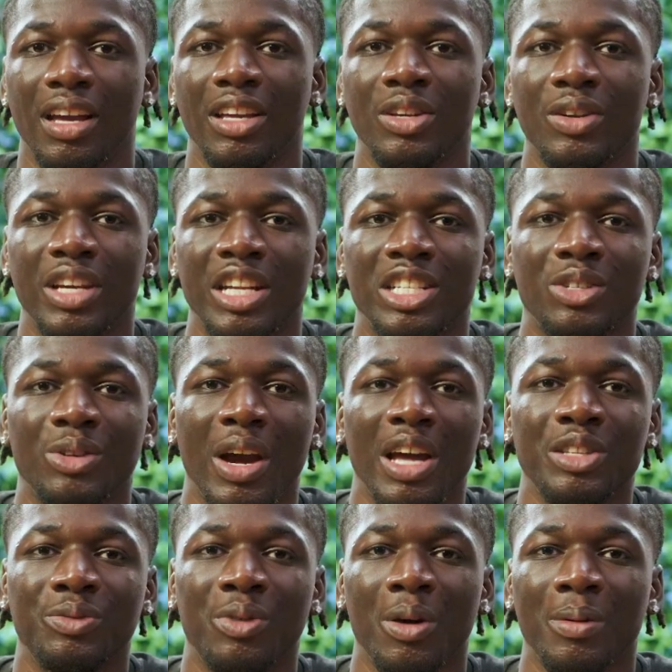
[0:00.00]
You can
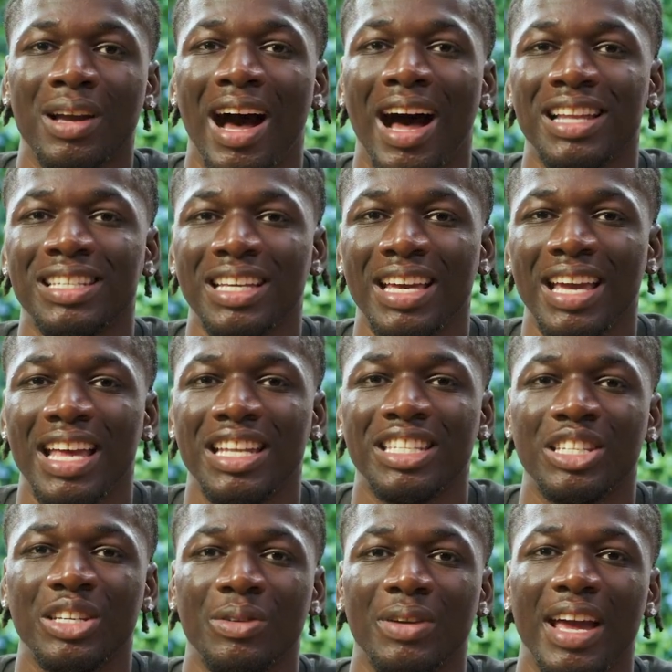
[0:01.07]
transform content
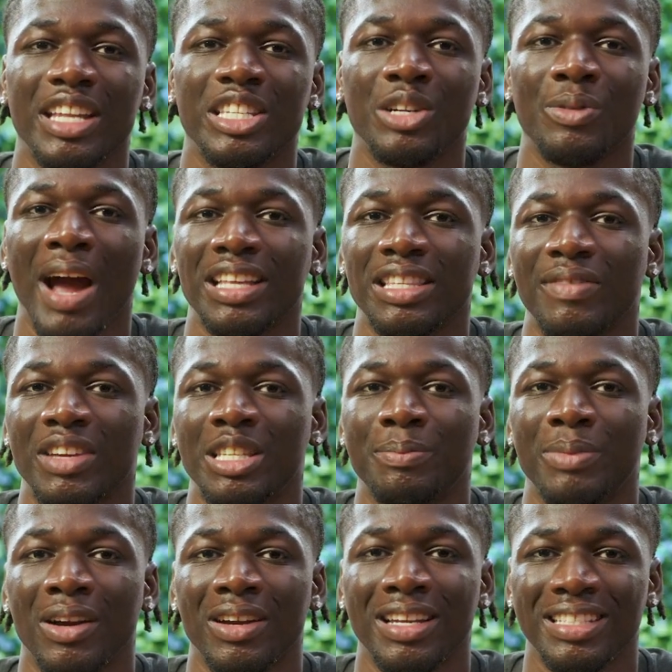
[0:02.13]
into interactive
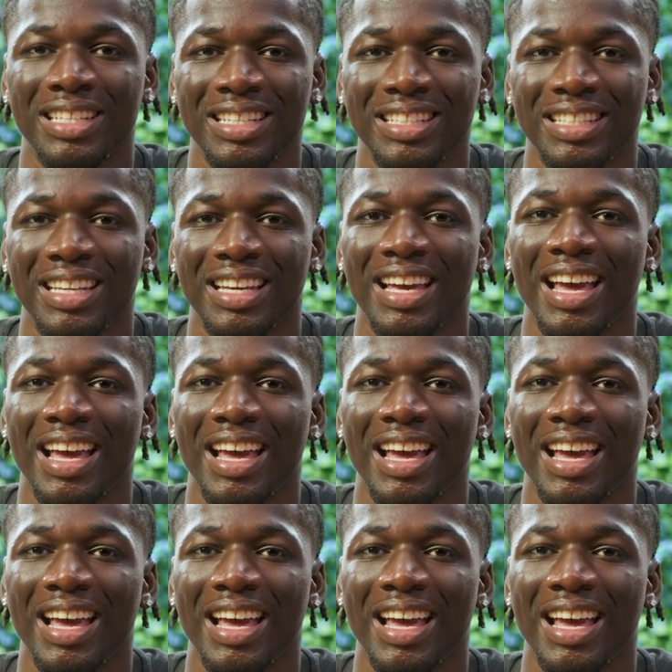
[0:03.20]
experiences